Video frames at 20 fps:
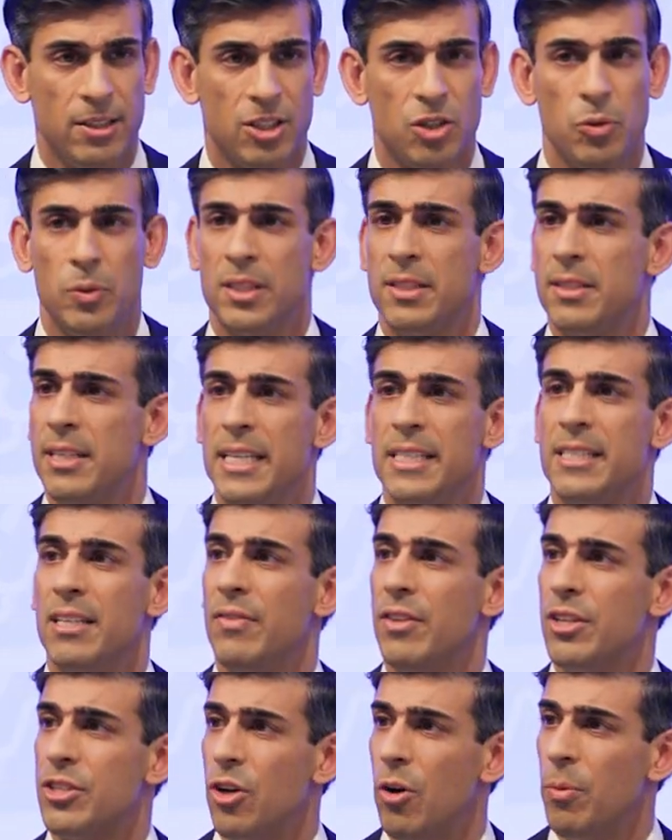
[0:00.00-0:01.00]
To a seat
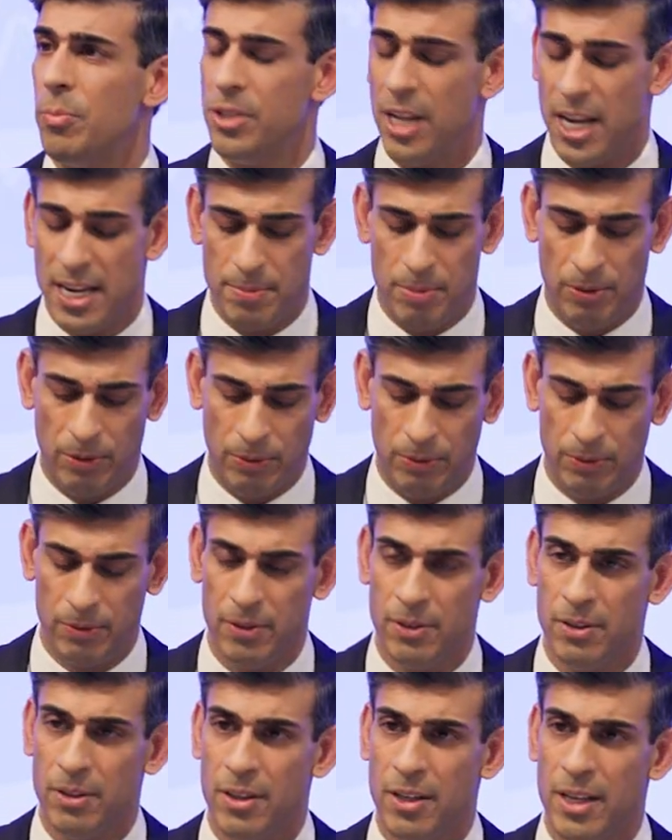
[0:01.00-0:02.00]
at the top table,
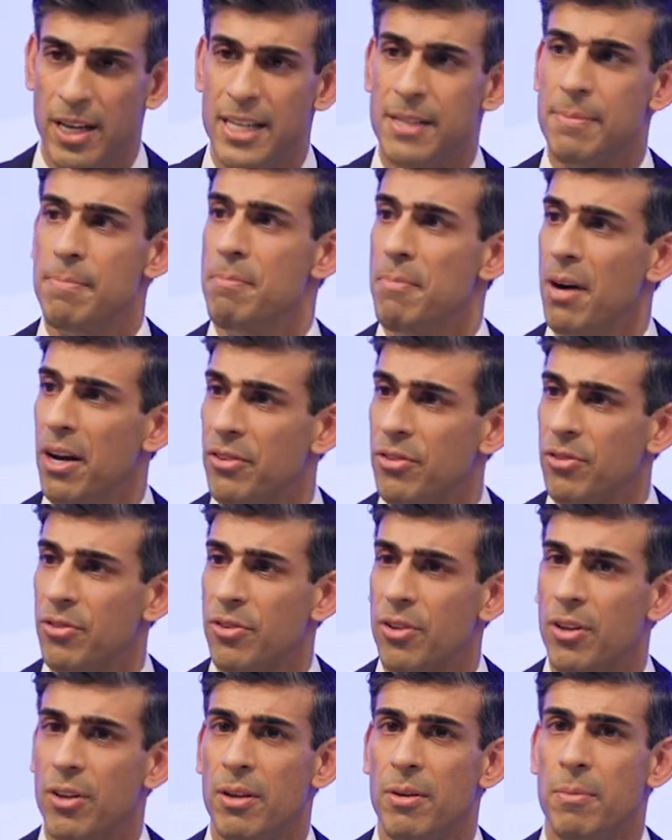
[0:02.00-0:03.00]
it
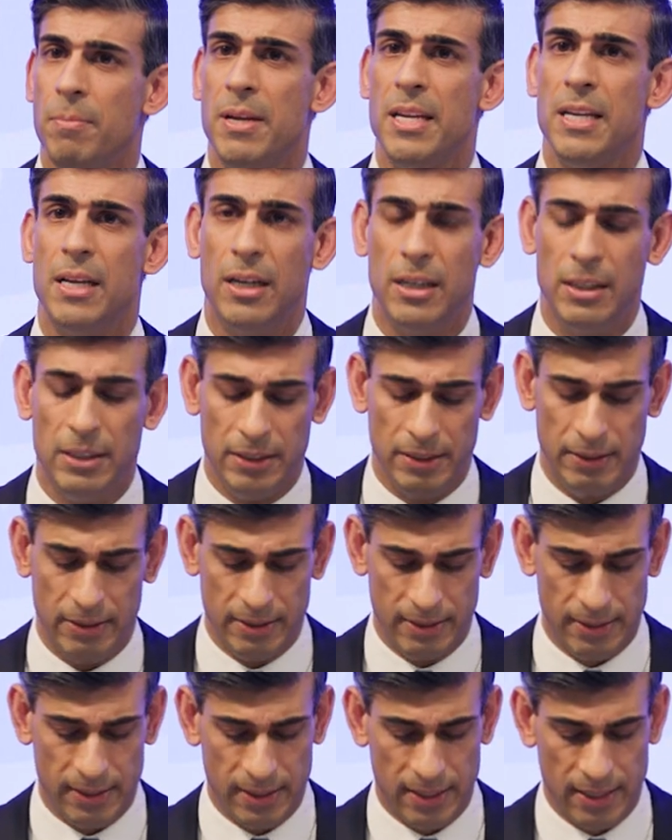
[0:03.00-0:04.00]
must be
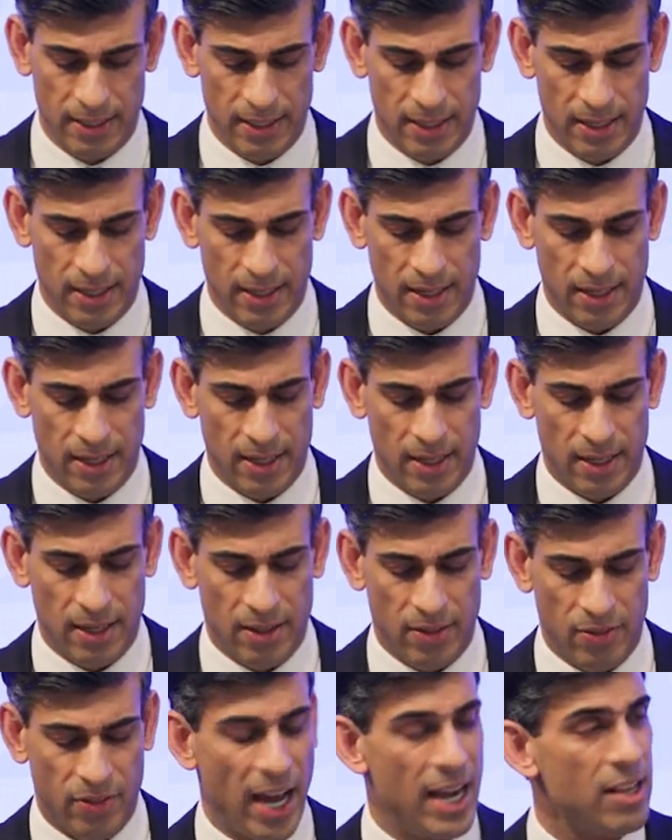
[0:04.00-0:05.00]
earned.
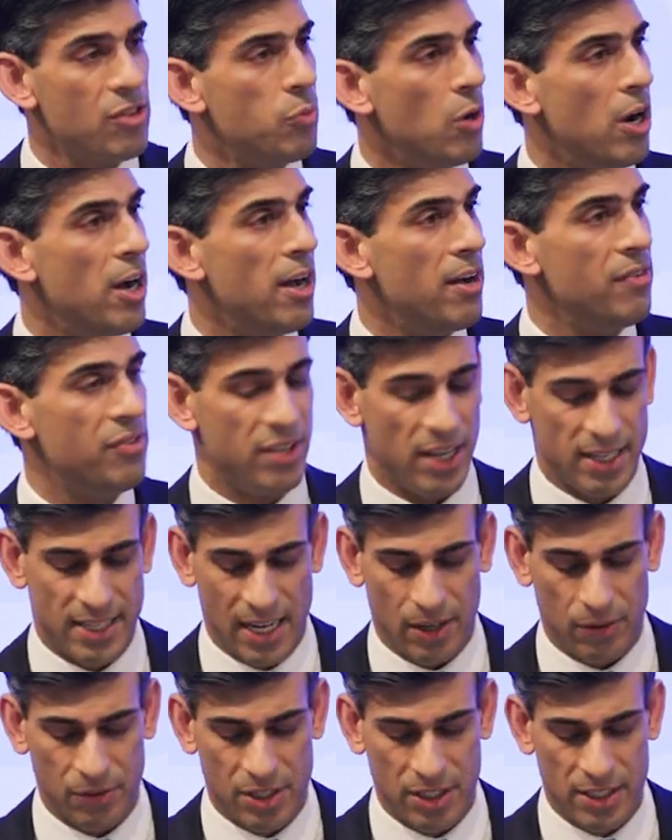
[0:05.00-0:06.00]
That's why I've set
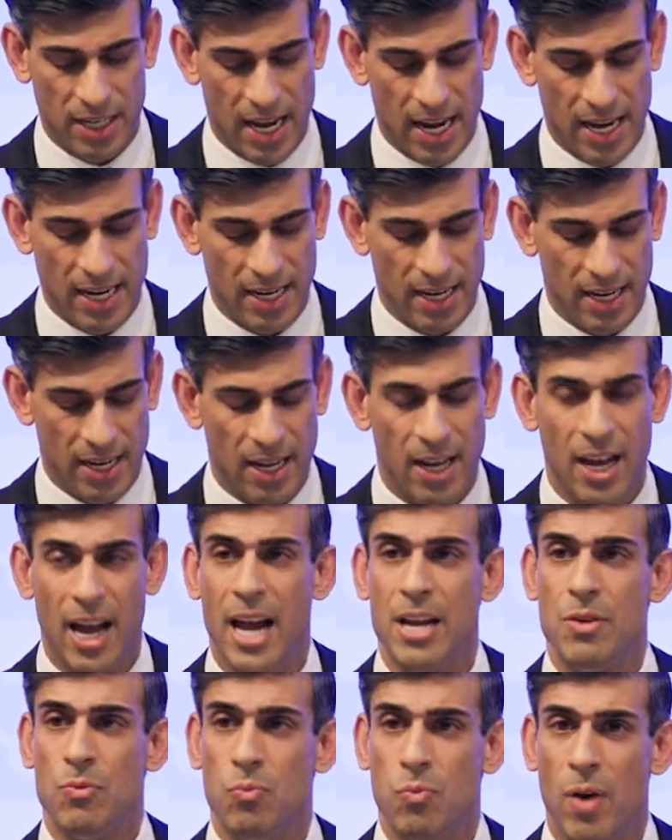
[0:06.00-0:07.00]
out today
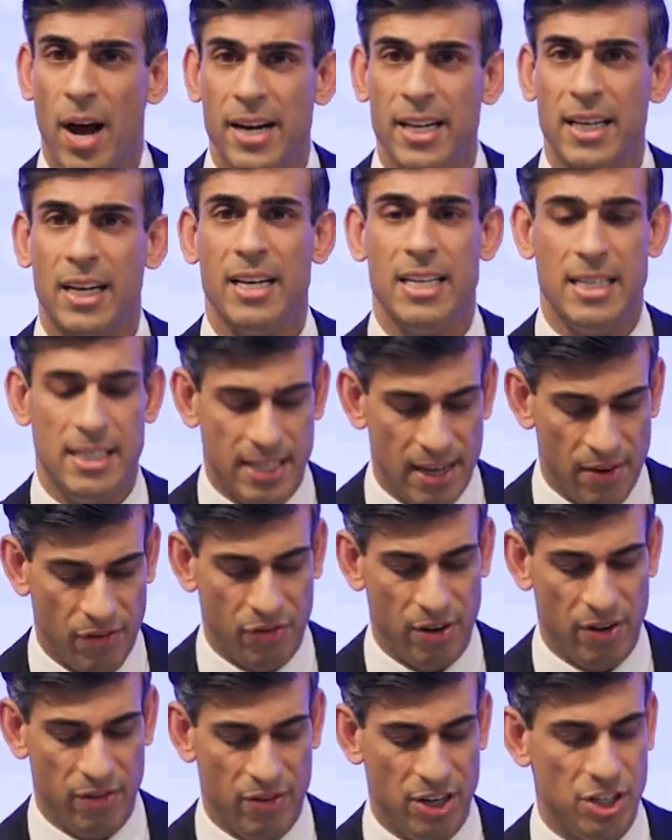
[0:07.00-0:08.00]
a radically
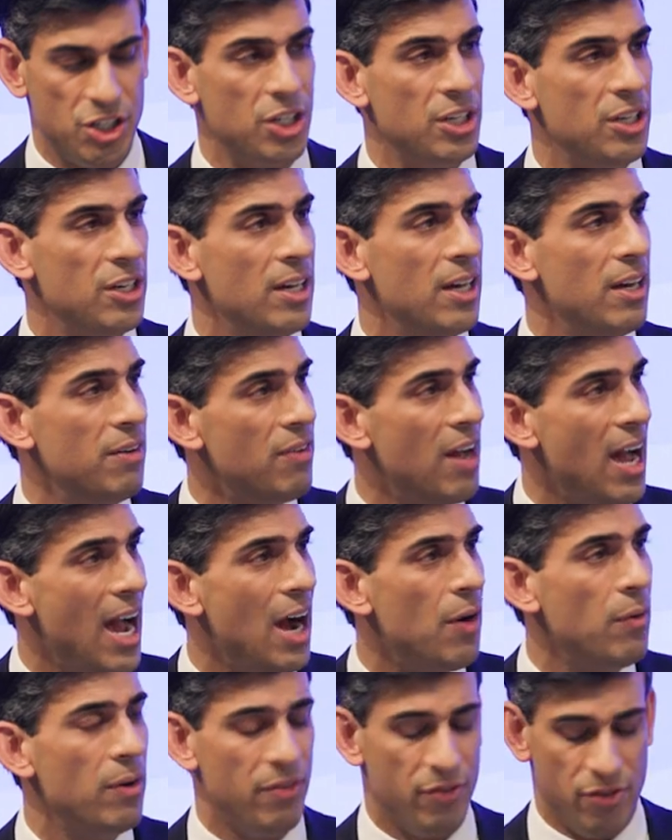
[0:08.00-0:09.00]
different vision of
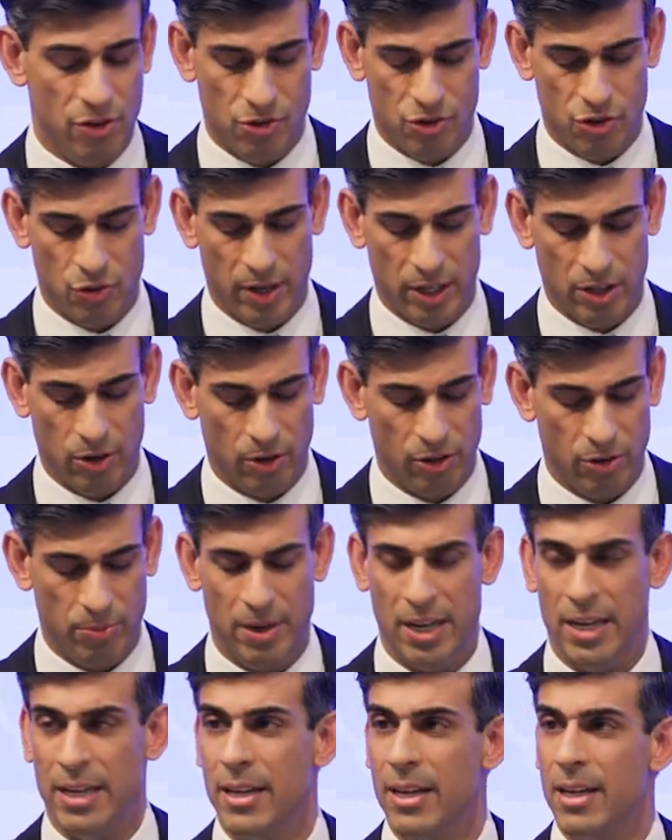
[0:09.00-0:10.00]
our future
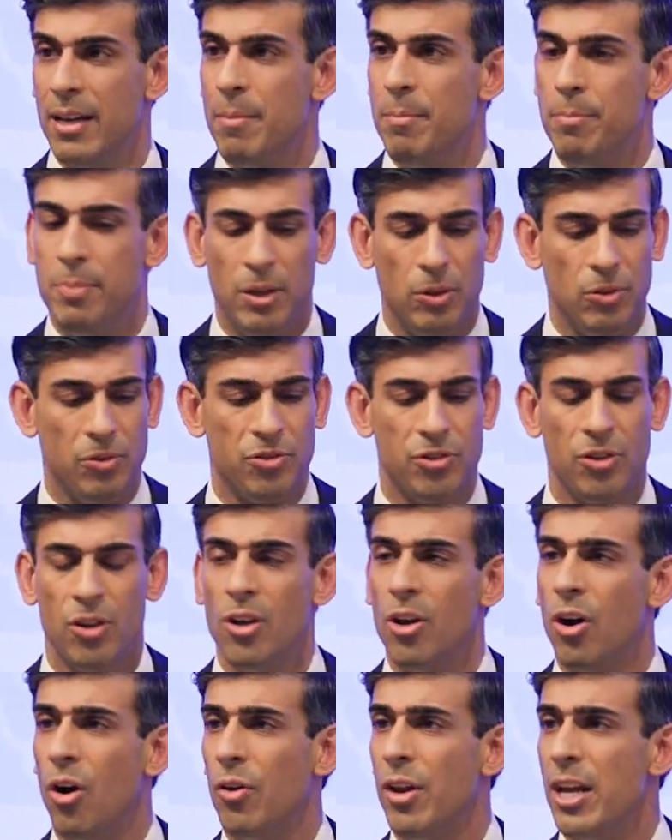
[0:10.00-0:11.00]
economy, built
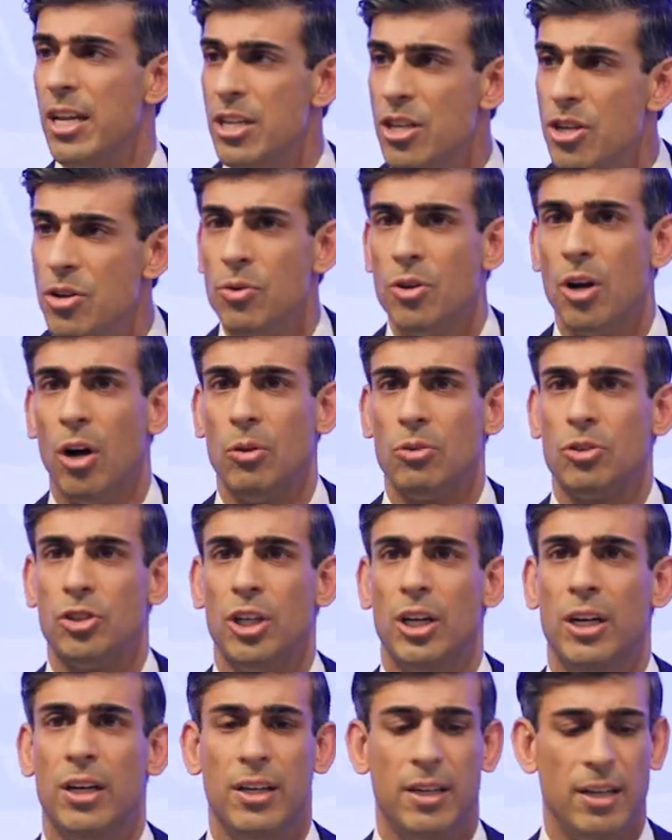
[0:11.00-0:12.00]
on a new
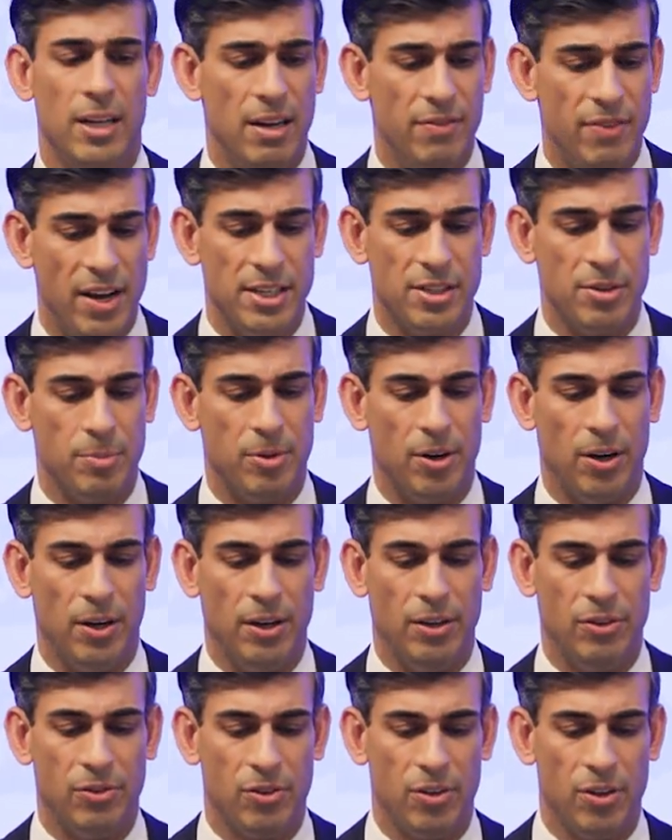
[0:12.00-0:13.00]
culture of
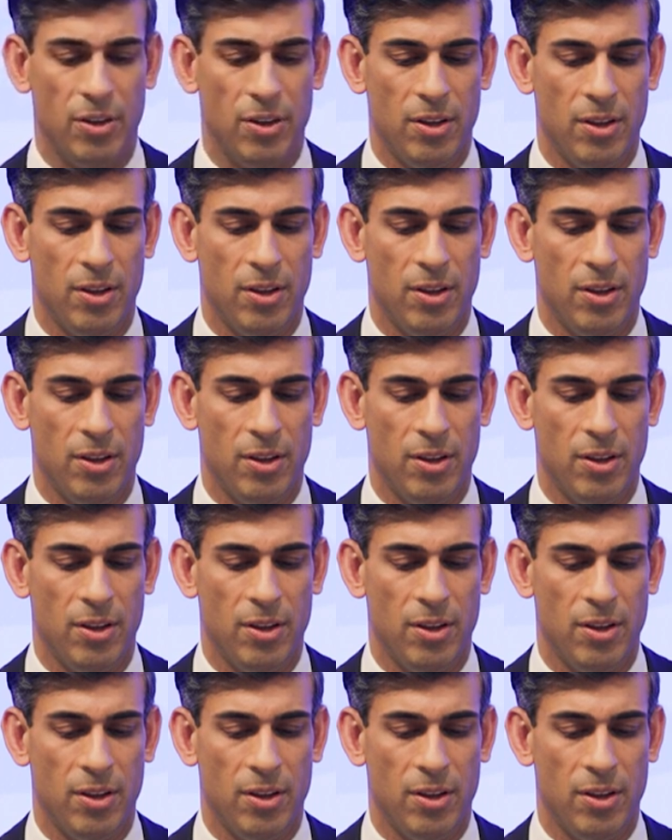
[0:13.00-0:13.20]
enterprise.